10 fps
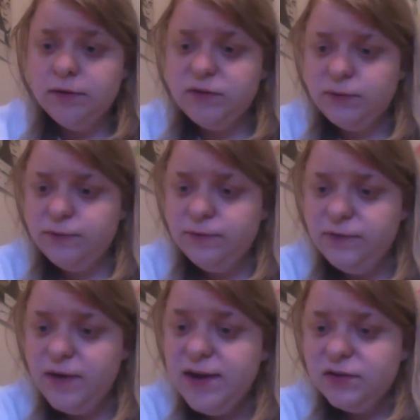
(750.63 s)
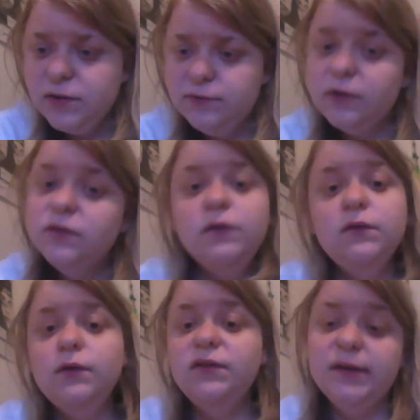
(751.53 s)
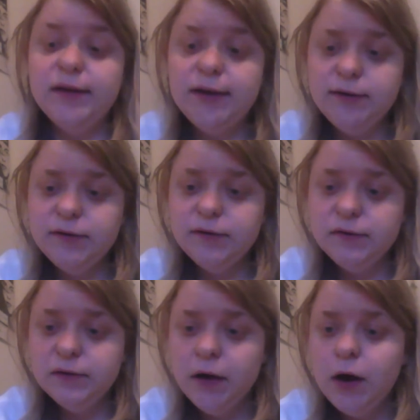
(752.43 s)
defeat versus resilience,